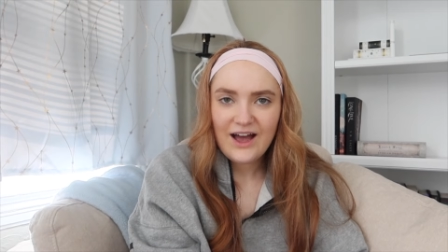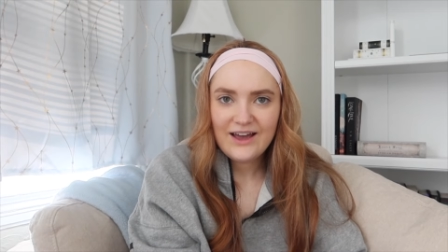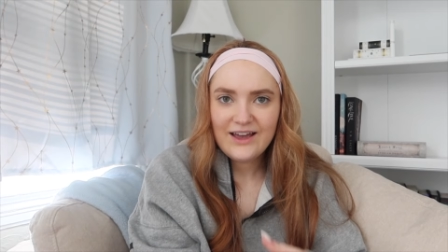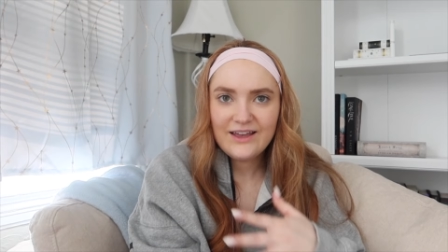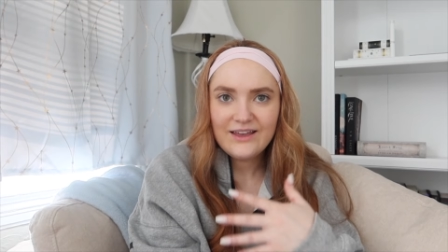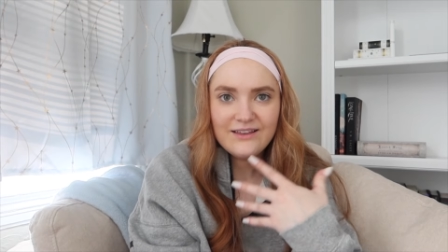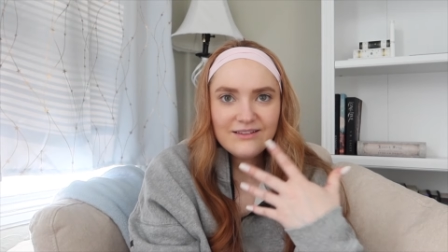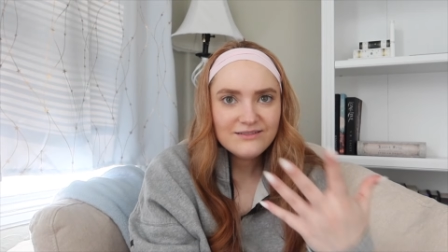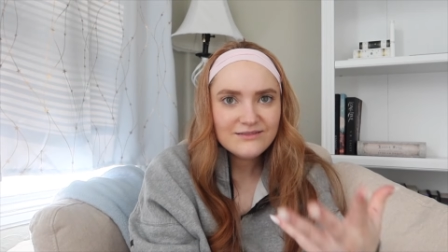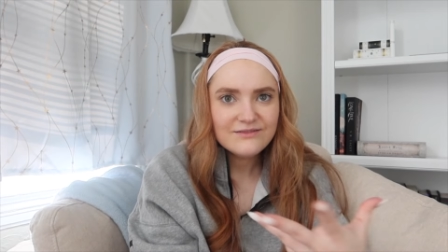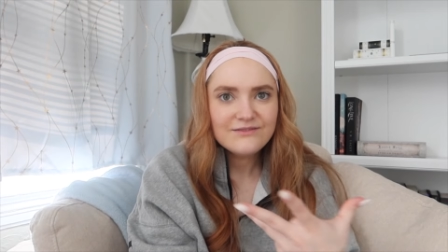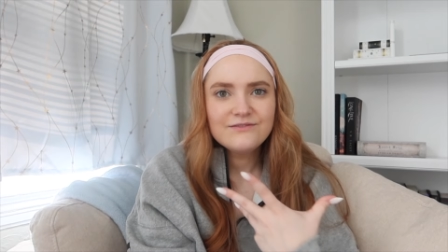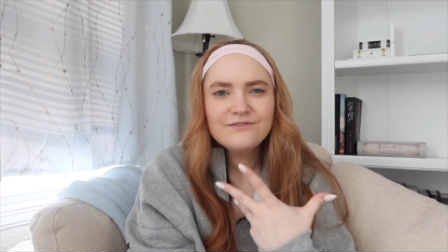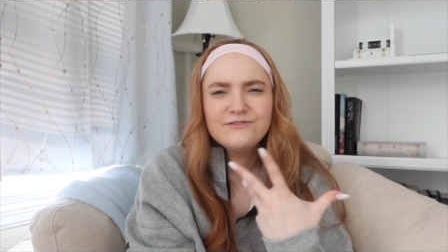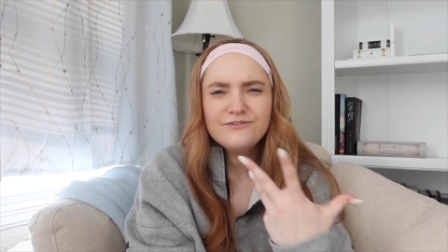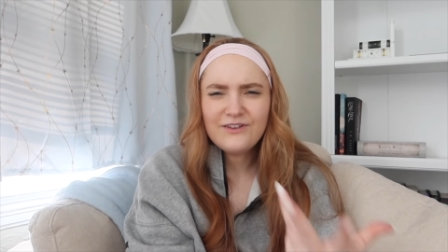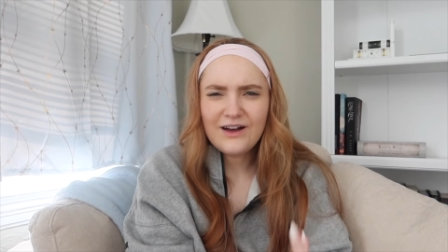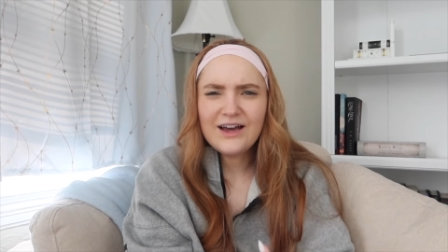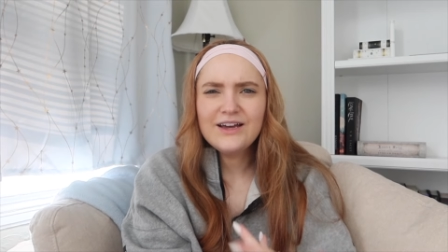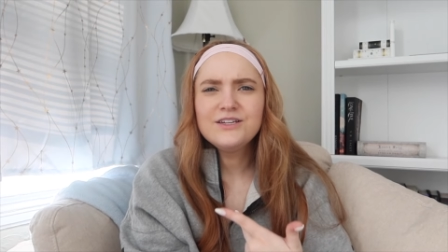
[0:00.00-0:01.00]
I
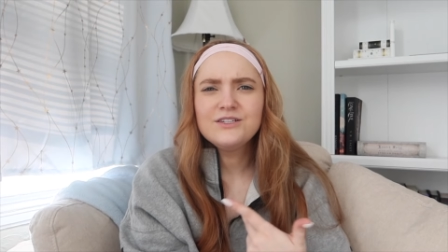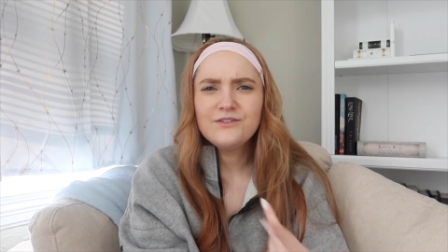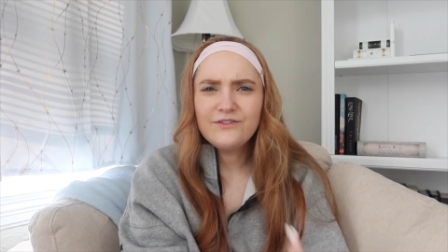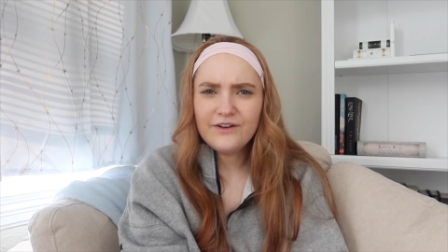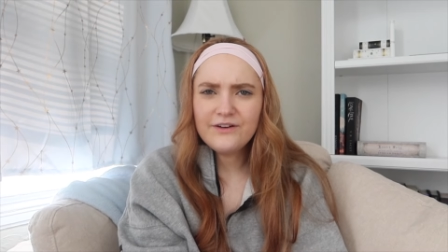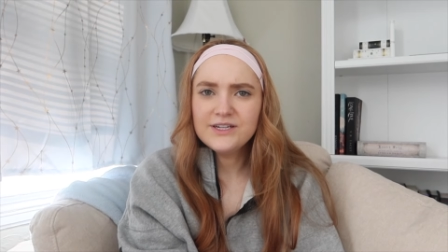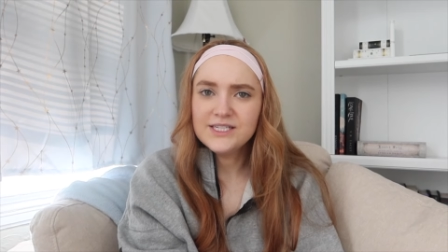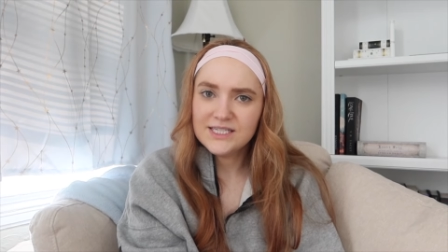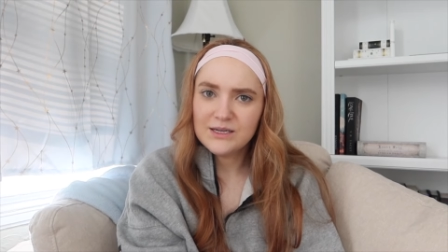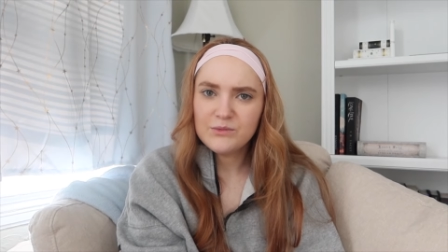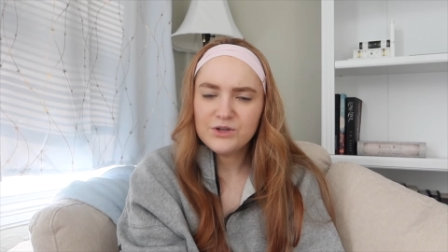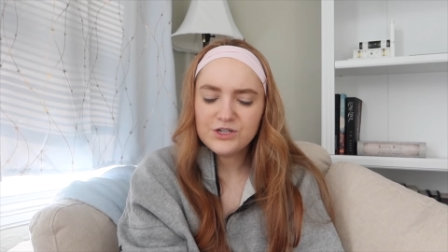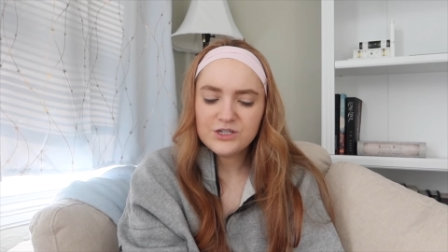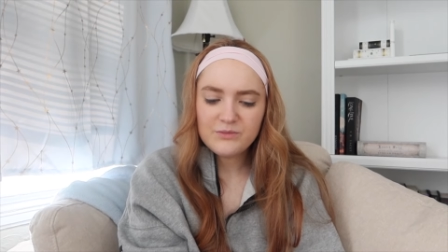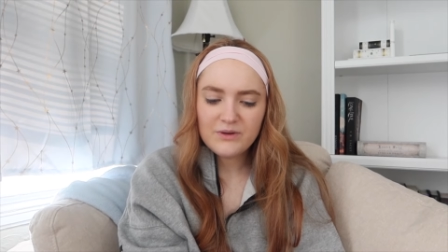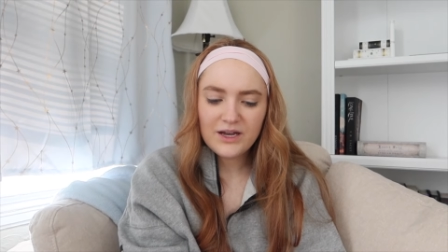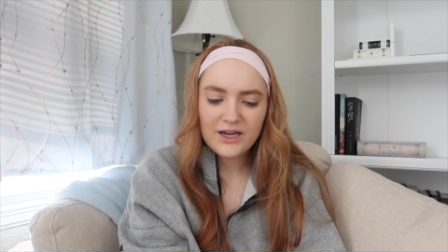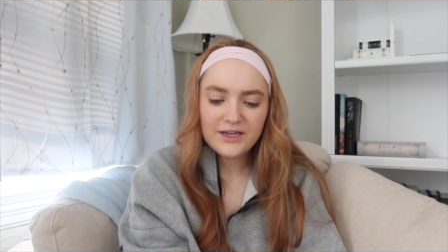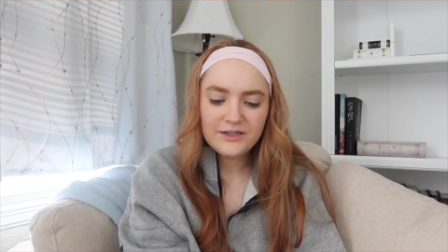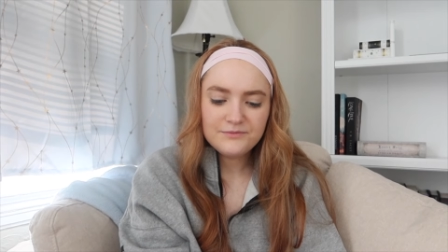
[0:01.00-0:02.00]
find are very similar to
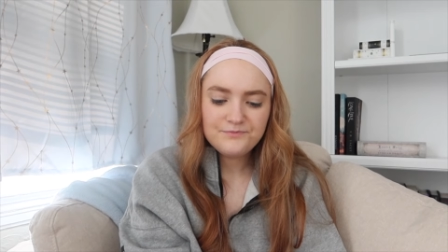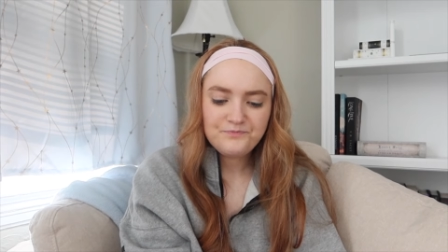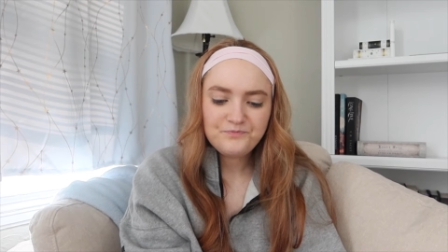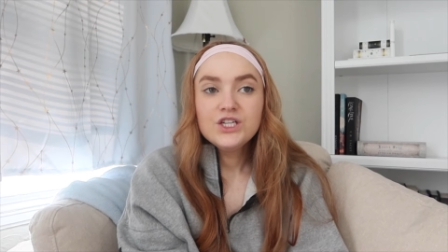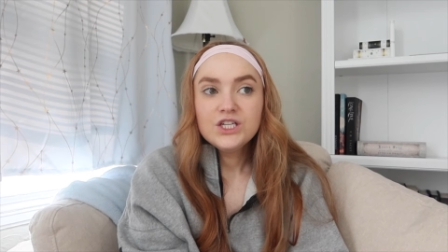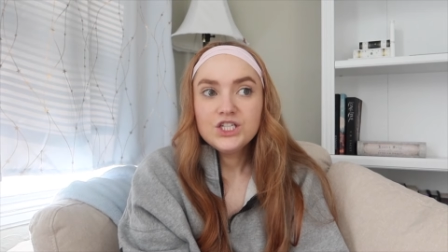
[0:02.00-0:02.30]
mine.